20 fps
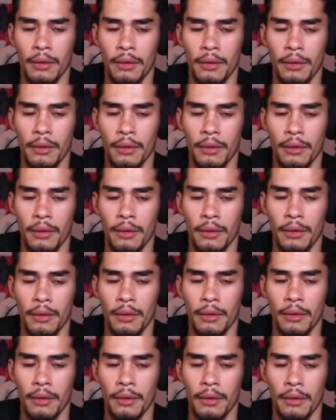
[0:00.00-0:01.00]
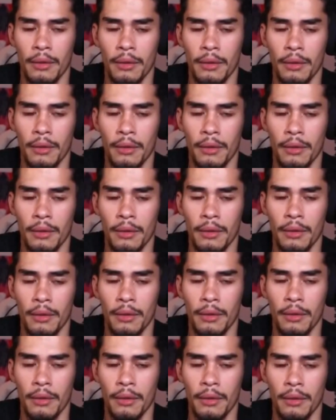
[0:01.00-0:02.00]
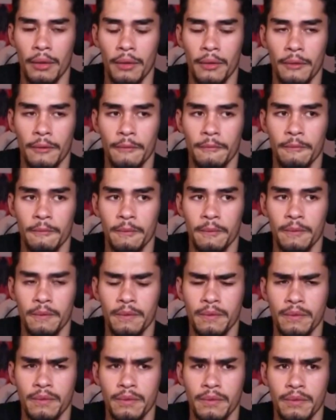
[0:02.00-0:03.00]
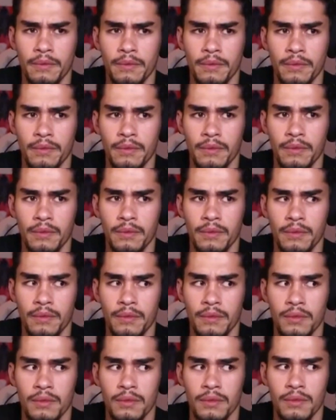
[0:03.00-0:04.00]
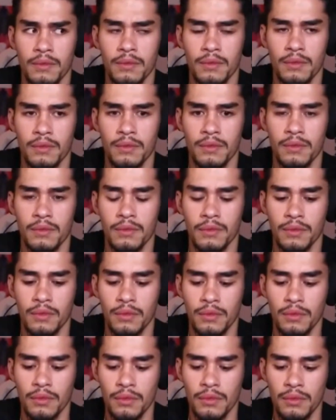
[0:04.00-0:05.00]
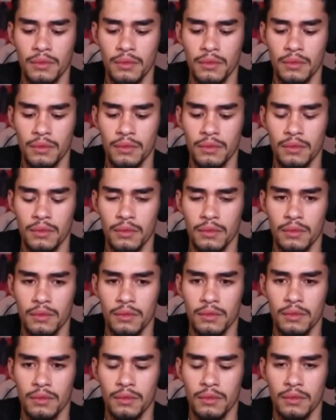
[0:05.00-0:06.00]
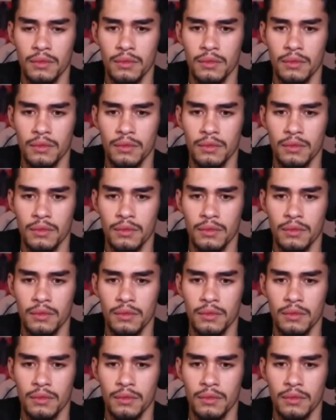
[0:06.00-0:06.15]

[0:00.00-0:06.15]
No words are spoken by the person on screen.